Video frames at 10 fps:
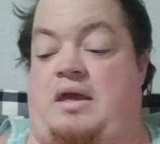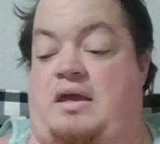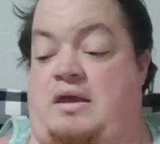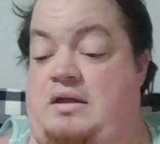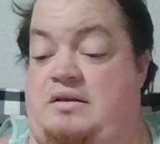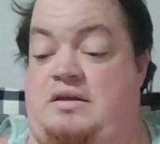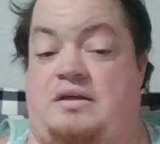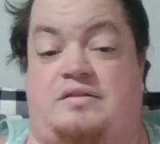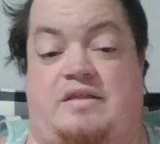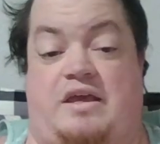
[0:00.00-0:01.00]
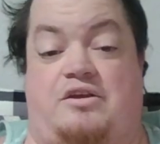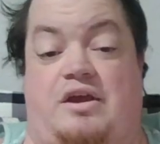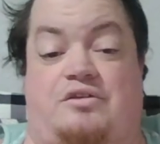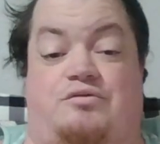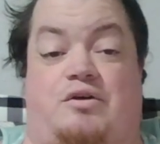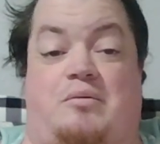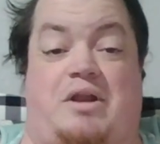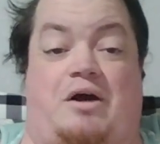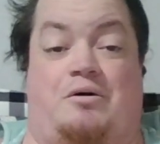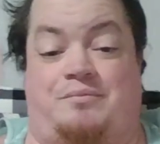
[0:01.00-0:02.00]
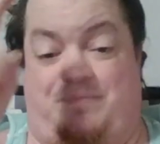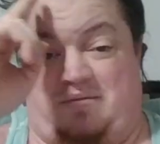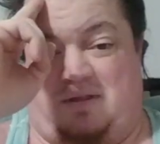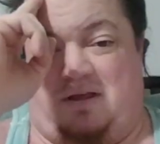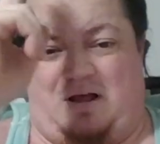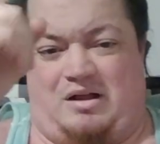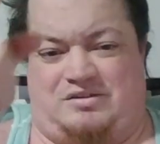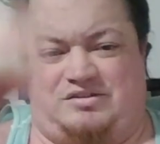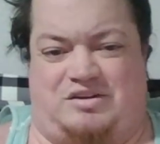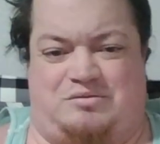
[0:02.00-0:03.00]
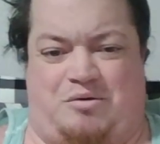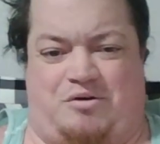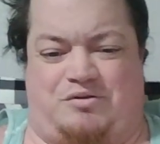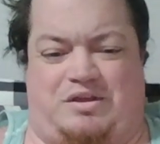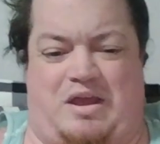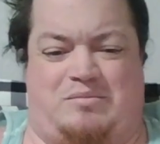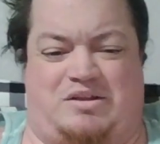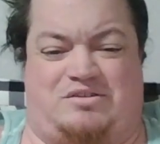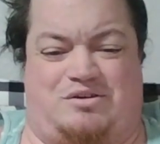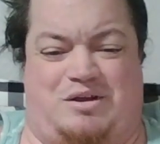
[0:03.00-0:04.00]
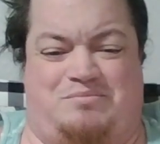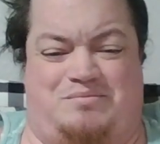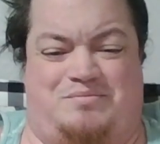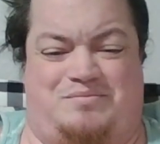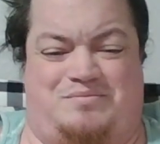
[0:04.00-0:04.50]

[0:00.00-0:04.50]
And thank you guys for coming out. I'll see you tomorrow for the gaming stream.